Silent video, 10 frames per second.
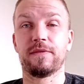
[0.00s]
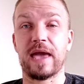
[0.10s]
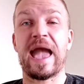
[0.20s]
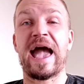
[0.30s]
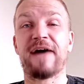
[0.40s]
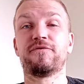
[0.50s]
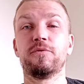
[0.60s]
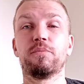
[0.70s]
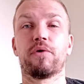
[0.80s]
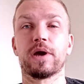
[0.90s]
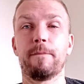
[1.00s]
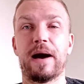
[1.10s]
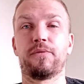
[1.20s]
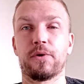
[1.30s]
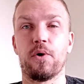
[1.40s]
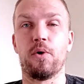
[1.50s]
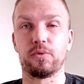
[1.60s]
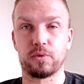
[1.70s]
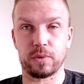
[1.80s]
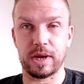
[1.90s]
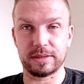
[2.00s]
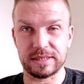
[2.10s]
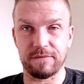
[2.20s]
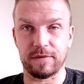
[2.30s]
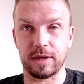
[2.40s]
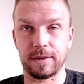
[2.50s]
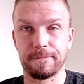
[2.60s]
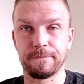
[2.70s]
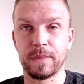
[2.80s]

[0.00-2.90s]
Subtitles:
They have to bring about their own creativity.